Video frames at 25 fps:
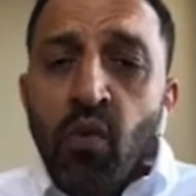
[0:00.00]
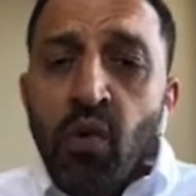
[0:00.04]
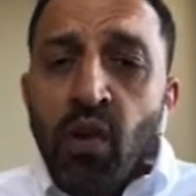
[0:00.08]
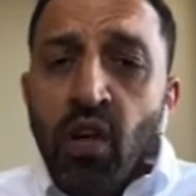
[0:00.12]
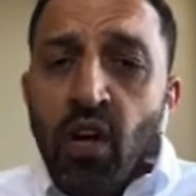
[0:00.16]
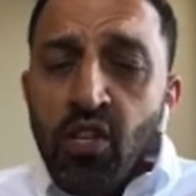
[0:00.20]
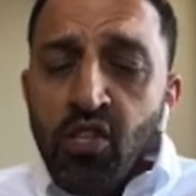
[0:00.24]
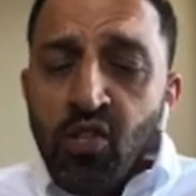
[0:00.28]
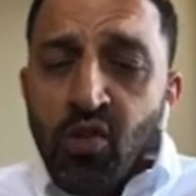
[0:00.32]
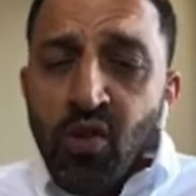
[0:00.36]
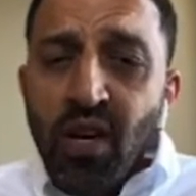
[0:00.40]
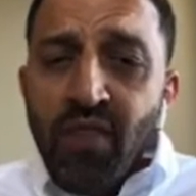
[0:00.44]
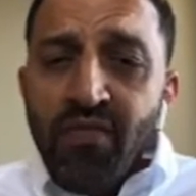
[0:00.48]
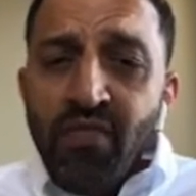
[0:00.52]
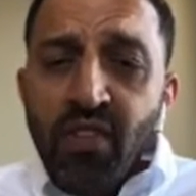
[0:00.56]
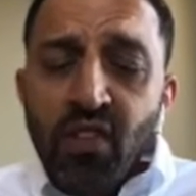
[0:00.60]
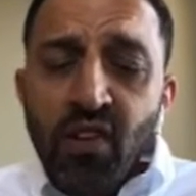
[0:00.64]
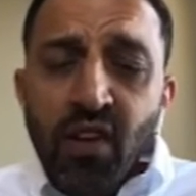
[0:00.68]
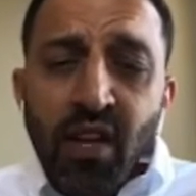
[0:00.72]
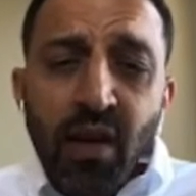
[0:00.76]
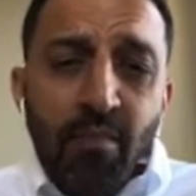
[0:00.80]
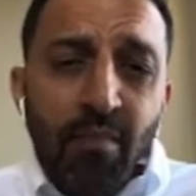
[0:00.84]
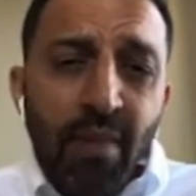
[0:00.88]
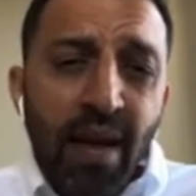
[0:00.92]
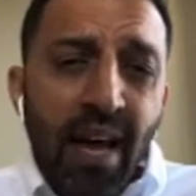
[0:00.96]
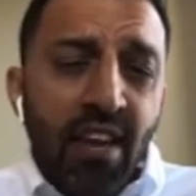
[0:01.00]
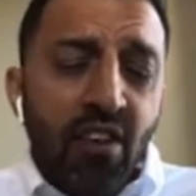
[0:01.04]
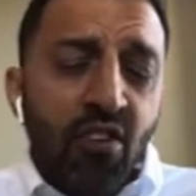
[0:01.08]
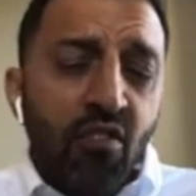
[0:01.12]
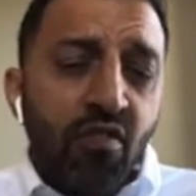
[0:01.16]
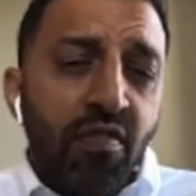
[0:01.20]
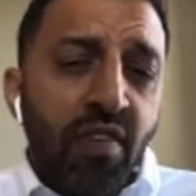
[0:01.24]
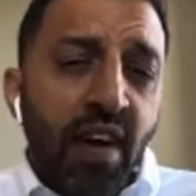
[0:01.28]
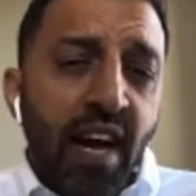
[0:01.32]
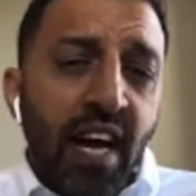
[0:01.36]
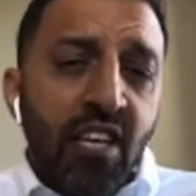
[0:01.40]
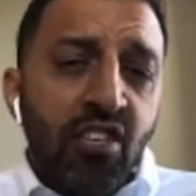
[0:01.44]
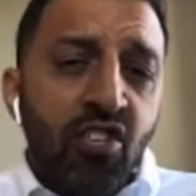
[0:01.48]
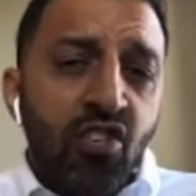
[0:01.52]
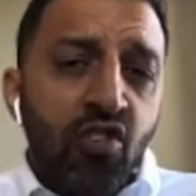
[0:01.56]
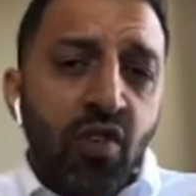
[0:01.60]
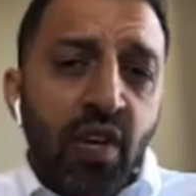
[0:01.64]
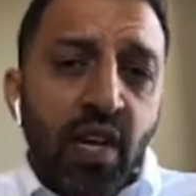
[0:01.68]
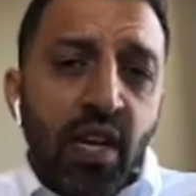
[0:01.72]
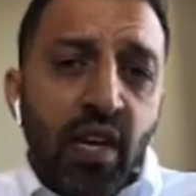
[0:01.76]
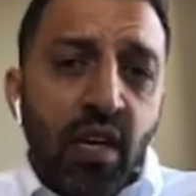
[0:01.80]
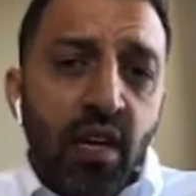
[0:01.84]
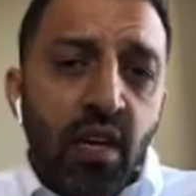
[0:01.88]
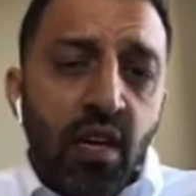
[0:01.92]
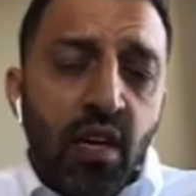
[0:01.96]
We also have to look at
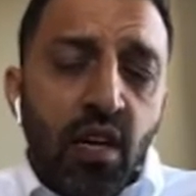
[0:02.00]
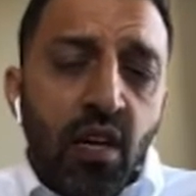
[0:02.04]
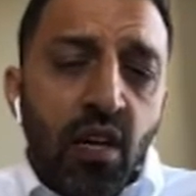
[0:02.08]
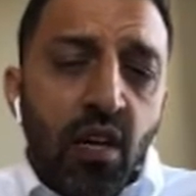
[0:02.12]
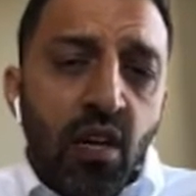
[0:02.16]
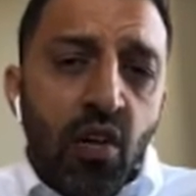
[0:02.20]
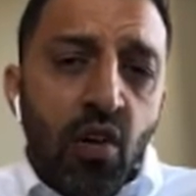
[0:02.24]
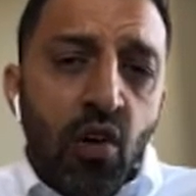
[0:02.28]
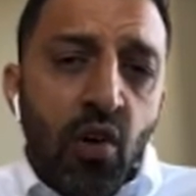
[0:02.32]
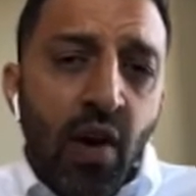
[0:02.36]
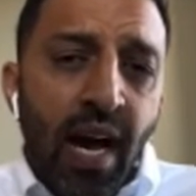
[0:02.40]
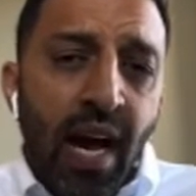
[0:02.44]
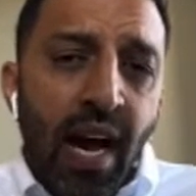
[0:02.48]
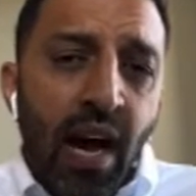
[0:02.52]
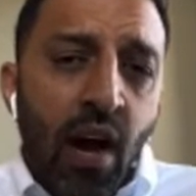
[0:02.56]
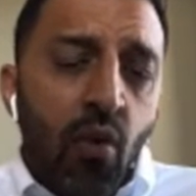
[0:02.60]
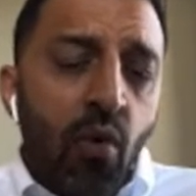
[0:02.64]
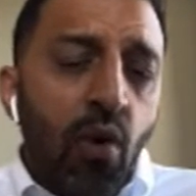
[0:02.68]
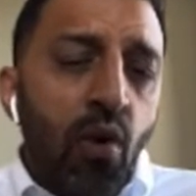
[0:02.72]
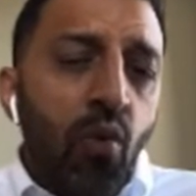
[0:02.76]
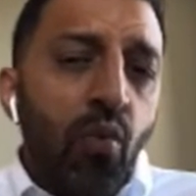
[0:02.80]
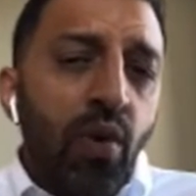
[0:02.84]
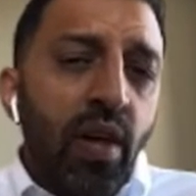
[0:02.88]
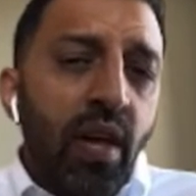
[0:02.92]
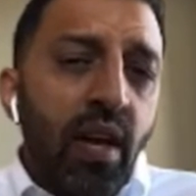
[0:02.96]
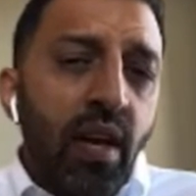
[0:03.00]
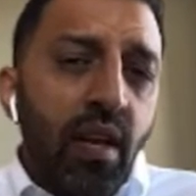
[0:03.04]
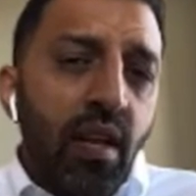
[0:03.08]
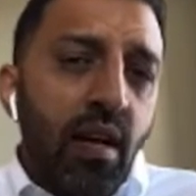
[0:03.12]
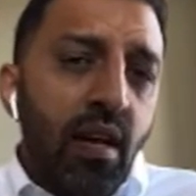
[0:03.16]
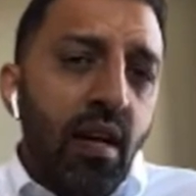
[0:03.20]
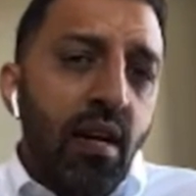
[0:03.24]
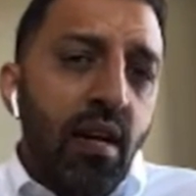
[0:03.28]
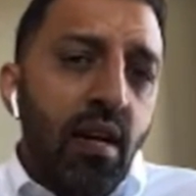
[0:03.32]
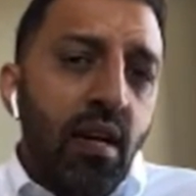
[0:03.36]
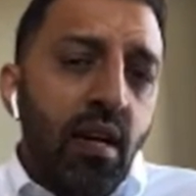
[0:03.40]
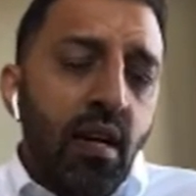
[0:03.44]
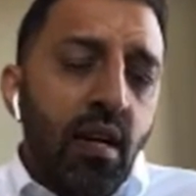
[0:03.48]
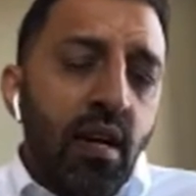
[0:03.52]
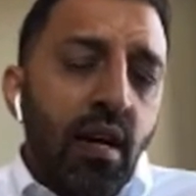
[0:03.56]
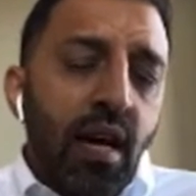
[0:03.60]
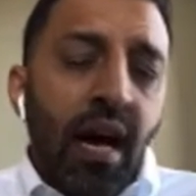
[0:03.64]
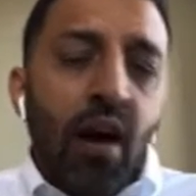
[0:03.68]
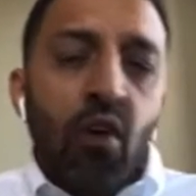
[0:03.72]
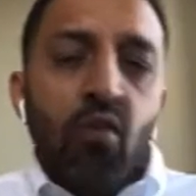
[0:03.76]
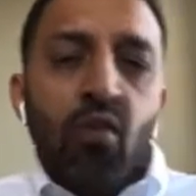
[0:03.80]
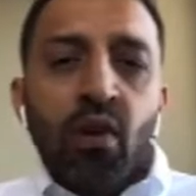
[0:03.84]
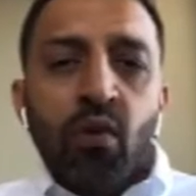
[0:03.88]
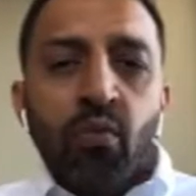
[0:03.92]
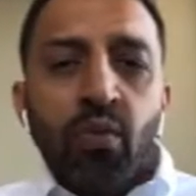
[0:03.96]
manufacturing. You know,
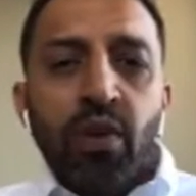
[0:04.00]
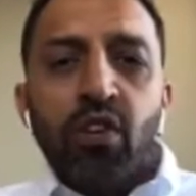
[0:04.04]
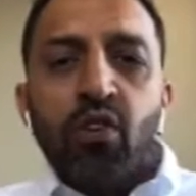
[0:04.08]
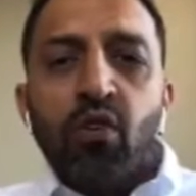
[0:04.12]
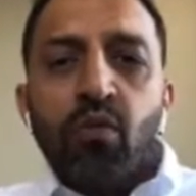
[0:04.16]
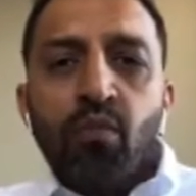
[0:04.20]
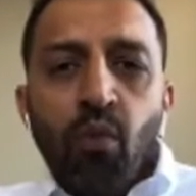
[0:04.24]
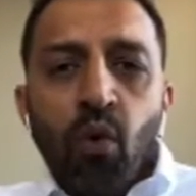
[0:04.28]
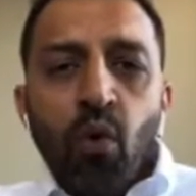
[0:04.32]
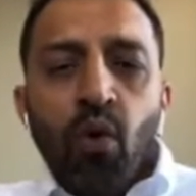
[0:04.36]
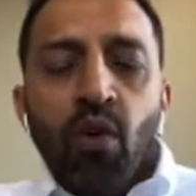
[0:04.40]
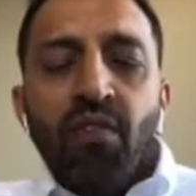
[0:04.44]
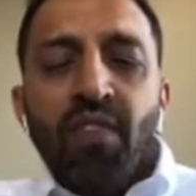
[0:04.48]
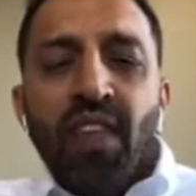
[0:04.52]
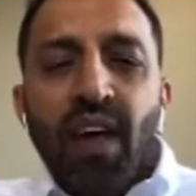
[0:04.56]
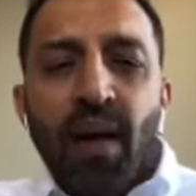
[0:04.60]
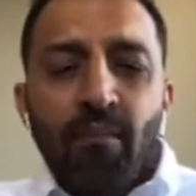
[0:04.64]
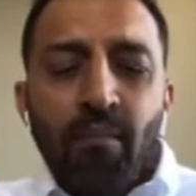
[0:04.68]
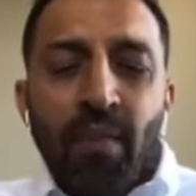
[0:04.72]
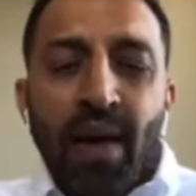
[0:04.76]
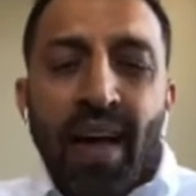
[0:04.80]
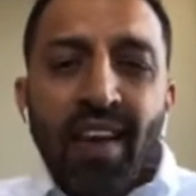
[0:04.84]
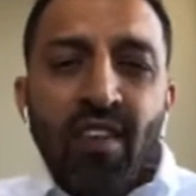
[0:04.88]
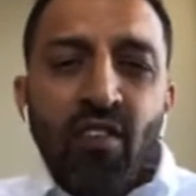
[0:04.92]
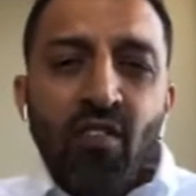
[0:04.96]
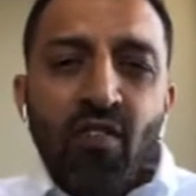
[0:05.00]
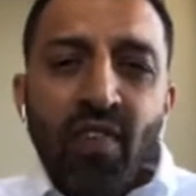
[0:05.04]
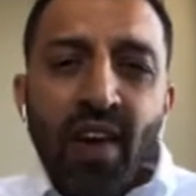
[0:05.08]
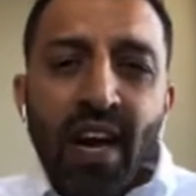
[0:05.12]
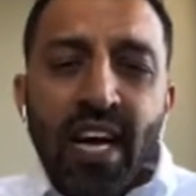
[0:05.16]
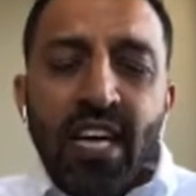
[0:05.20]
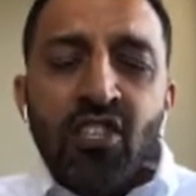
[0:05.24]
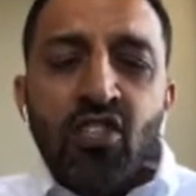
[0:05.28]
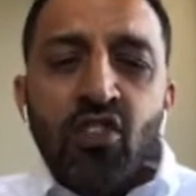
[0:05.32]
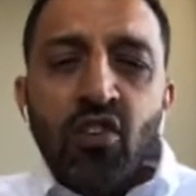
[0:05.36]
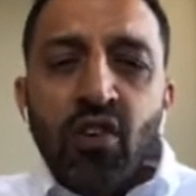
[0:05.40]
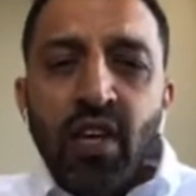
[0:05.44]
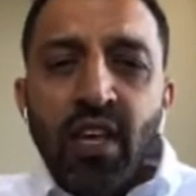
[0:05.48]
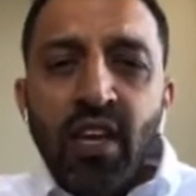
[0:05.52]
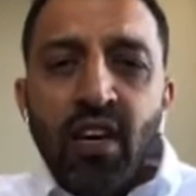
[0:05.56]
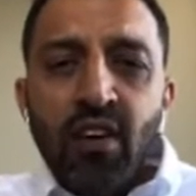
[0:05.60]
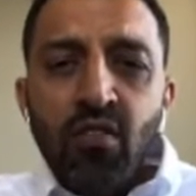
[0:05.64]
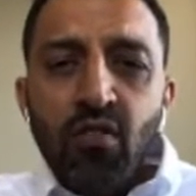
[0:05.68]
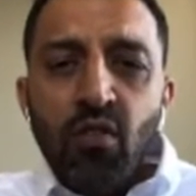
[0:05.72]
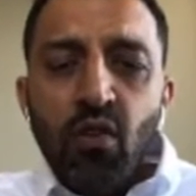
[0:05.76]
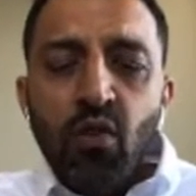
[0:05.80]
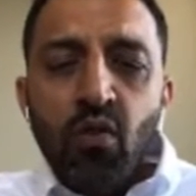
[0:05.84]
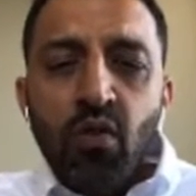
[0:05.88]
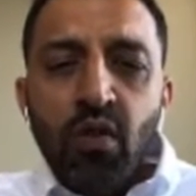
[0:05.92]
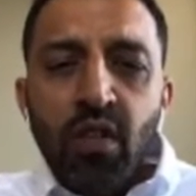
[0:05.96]
how can we do more of that manufacturing
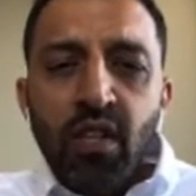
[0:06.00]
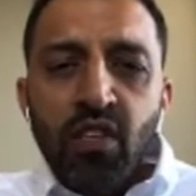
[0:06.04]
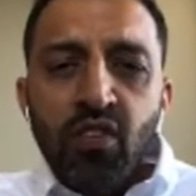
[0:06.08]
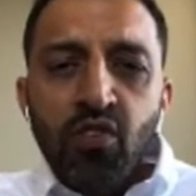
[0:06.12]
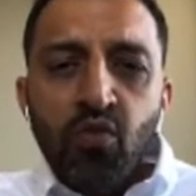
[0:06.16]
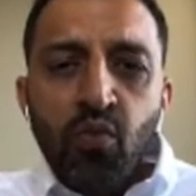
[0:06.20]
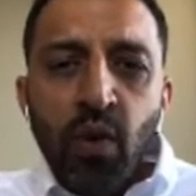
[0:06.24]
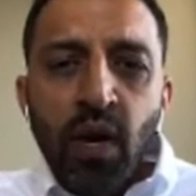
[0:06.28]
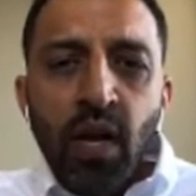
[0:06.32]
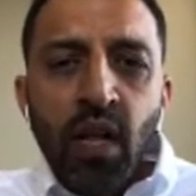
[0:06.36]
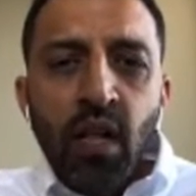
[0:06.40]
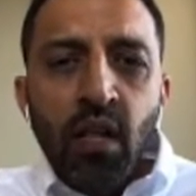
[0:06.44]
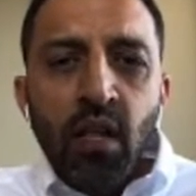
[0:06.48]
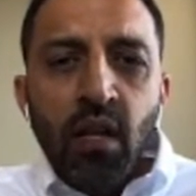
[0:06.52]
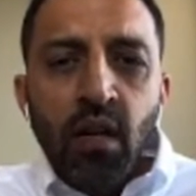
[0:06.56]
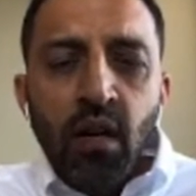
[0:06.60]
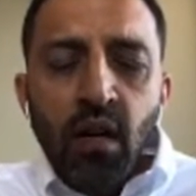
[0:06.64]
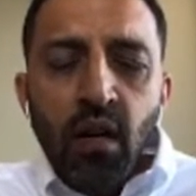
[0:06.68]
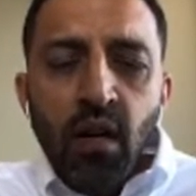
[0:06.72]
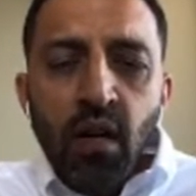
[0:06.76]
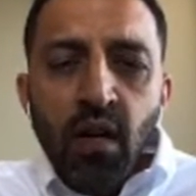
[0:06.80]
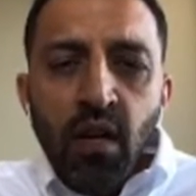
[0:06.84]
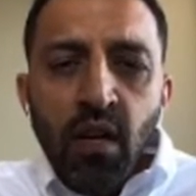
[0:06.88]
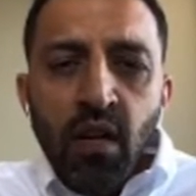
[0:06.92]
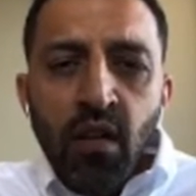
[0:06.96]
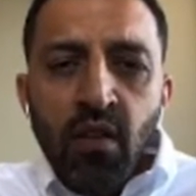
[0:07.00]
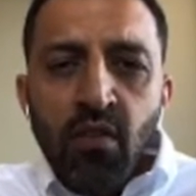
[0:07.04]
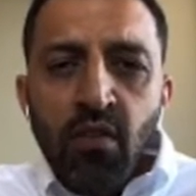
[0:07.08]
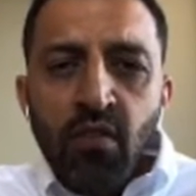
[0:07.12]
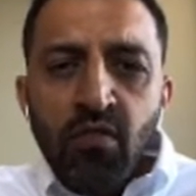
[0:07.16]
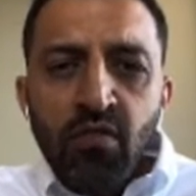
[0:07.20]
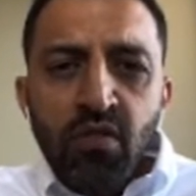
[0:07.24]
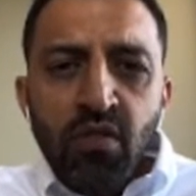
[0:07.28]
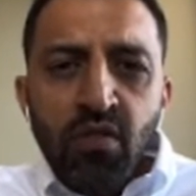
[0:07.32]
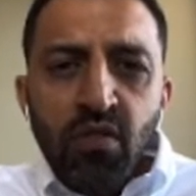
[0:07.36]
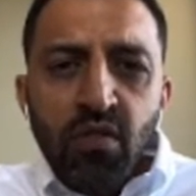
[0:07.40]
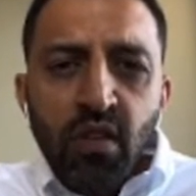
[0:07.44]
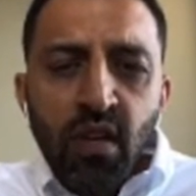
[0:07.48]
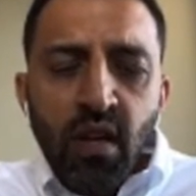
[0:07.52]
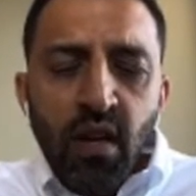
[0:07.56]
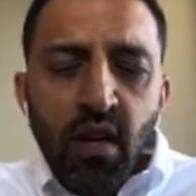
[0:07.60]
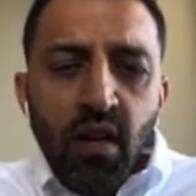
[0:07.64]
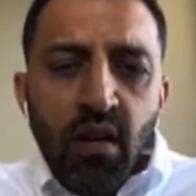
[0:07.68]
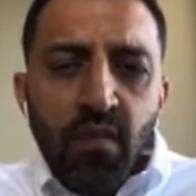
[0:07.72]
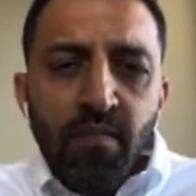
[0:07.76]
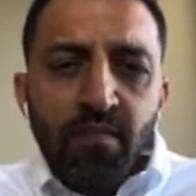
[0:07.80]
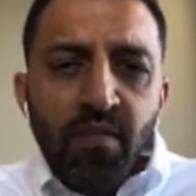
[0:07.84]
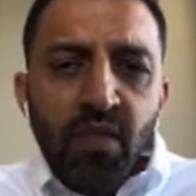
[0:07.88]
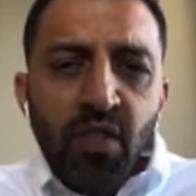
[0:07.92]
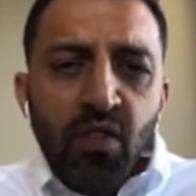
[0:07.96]
here locally as well? You know,
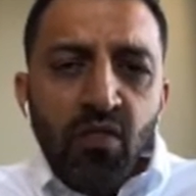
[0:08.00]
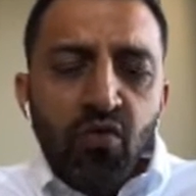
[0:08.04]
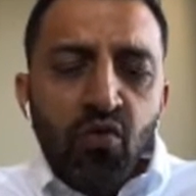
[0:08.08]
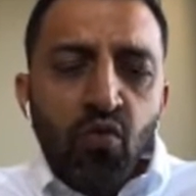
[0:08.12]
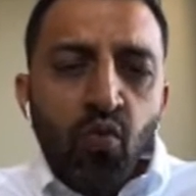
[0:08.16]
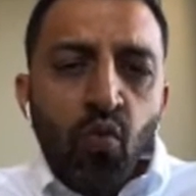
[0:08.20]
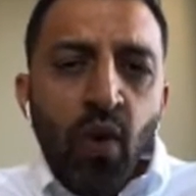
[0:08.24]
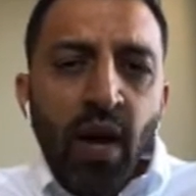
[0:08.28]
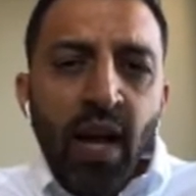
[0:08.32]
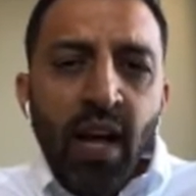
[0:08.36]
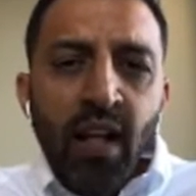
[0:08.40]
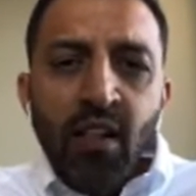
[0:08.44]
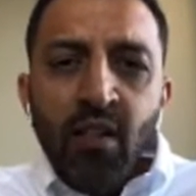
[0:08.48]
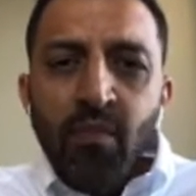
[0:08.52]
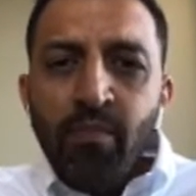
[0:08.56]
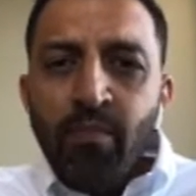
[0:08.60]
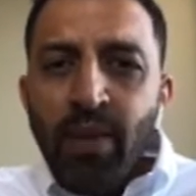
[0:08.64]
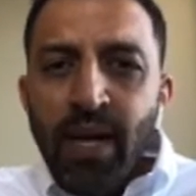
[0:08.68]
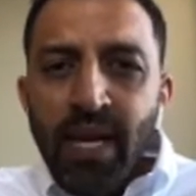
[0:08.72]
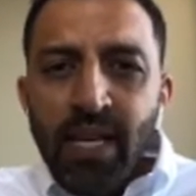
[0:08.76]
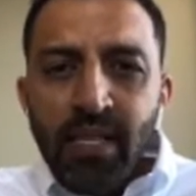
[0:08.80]
those well